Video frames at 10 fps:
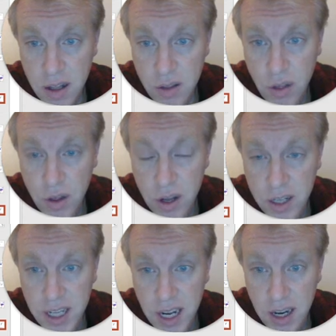The
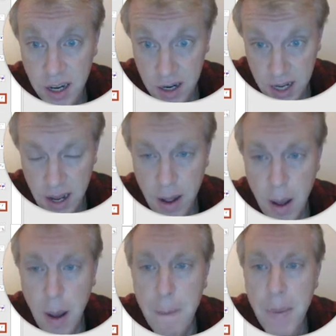13 here,
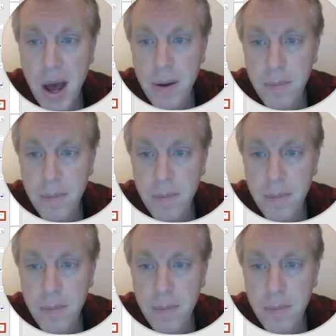but